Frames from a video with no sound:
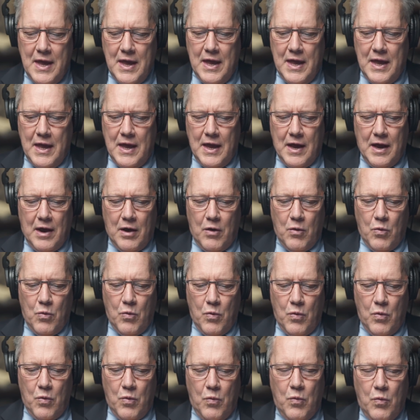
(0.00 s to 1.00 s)

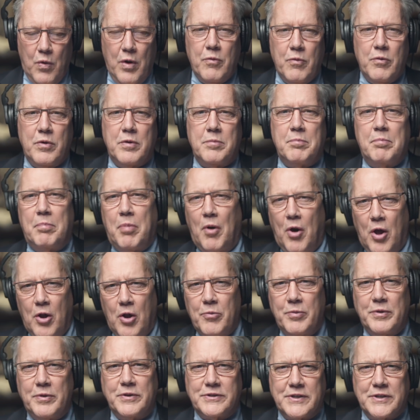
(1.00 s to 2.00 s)
What would
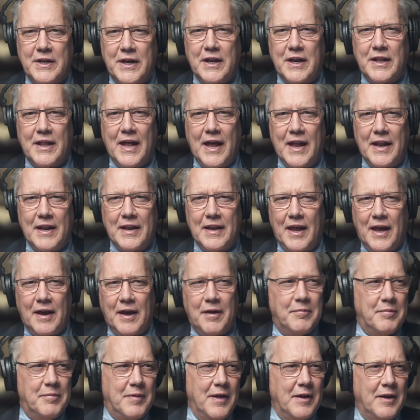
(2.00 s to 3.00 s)
Baldwin say to
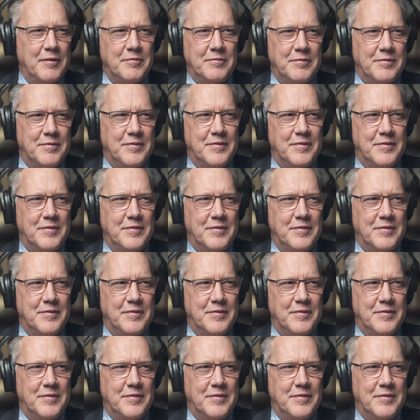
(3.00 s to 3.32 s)
that